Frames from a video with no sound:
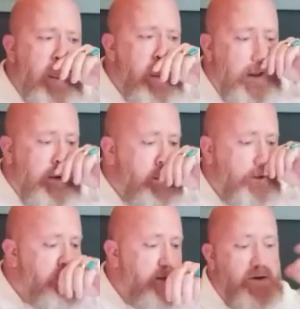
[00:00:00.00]
And
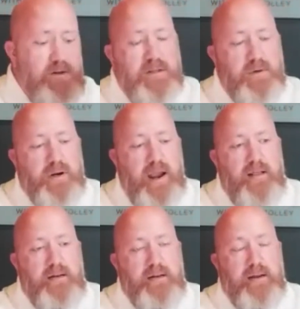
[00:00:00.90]
here's the
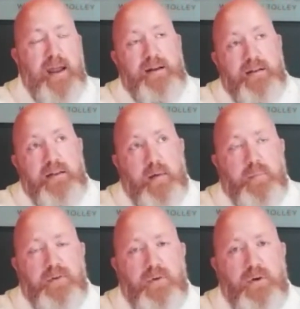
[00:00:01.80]
reality and the
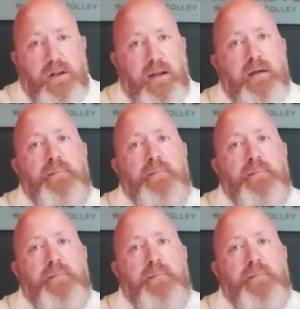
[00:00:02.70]
opportunity.